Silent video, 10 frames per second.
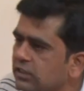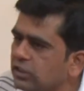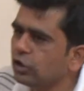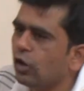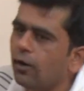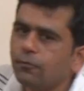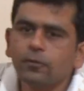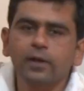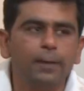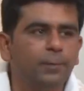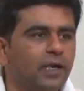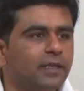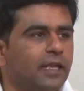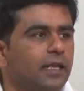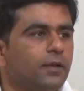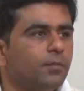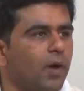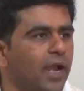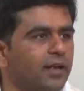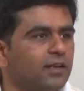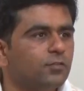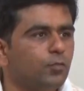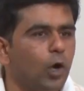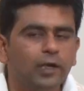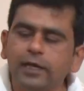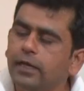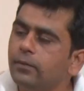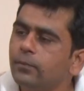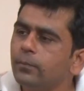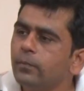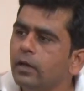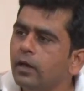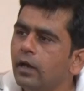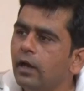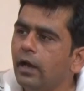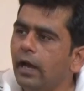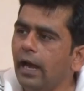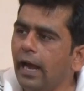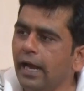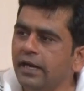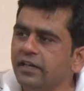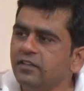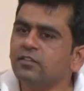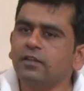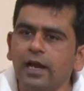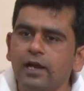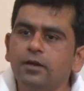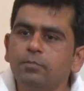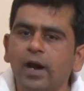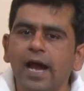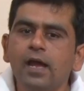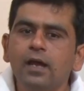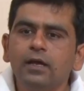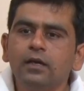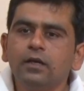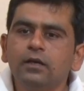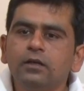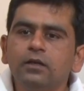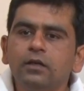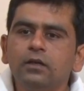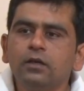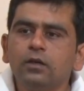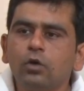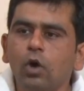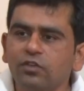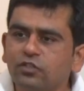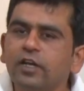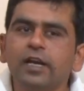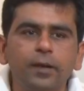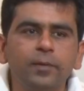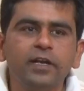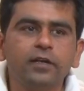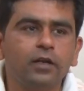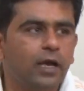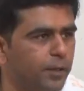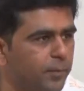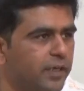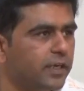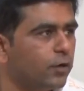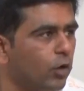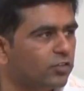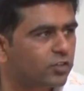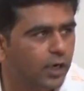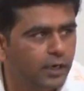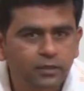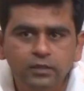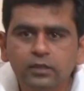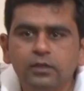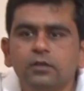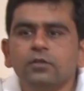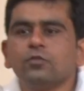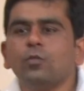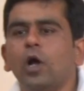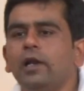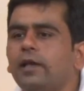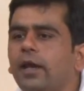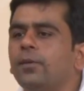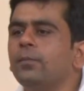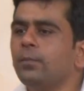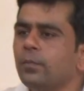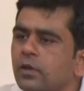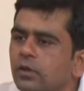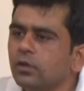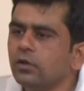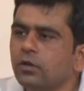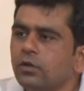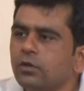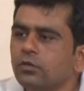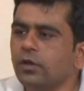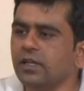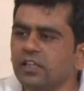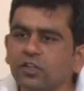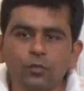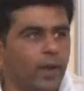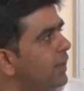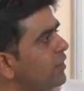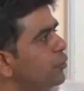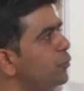g of capital T minus small t, and it is scaled by constant arbitrary constant small k. So in this way this